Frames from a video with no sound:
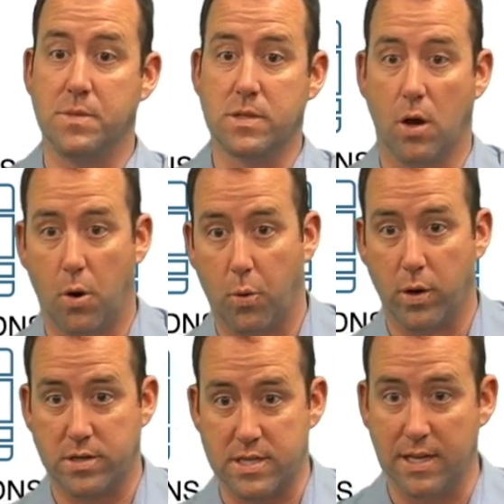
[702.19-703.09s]
So we're
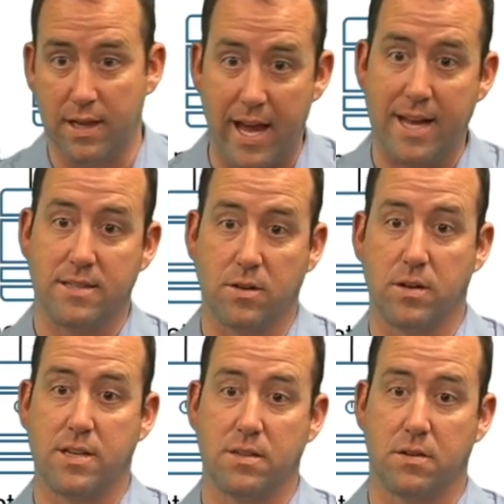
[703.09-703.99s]
still at
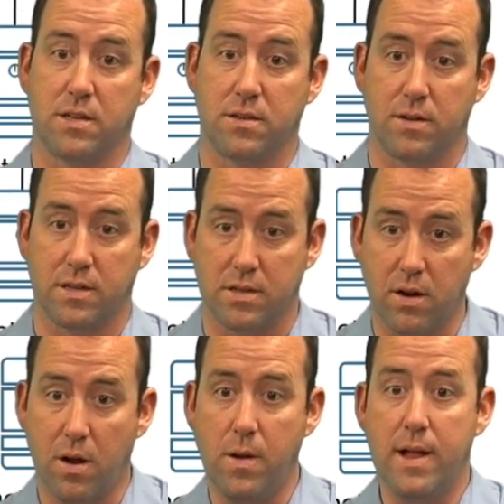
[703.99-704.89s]

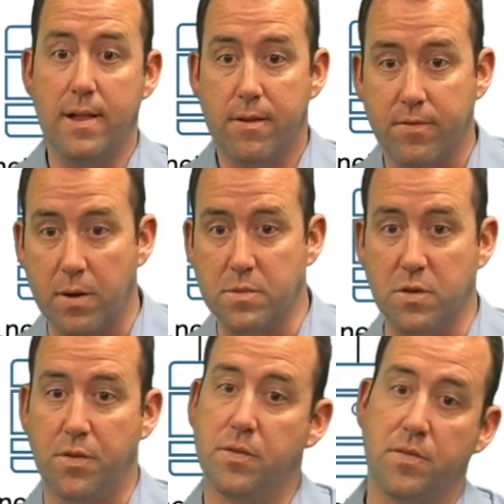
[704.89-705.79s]
0.0.0.0 from
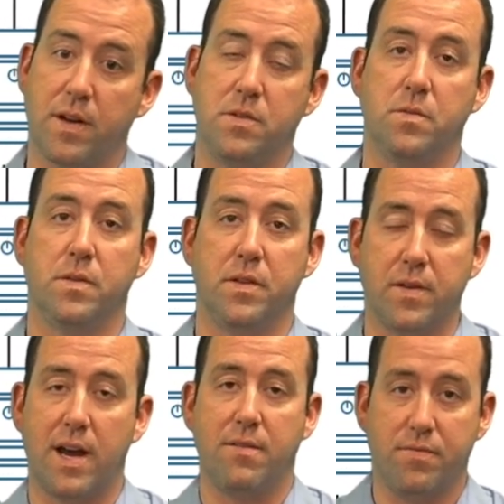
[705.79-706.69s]

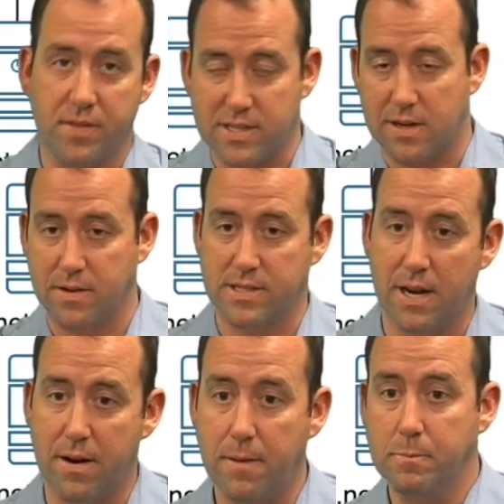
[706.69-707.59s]
255.255, etc.,
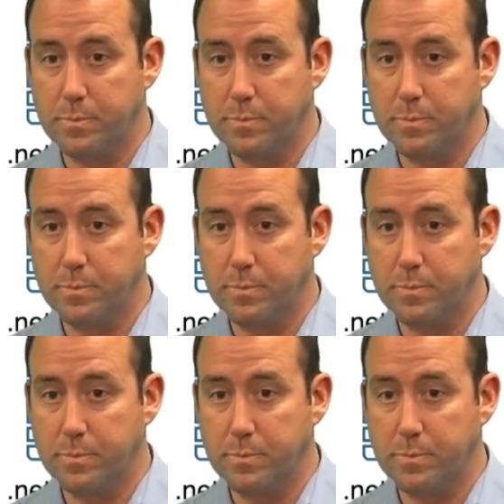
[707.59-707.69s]
etc.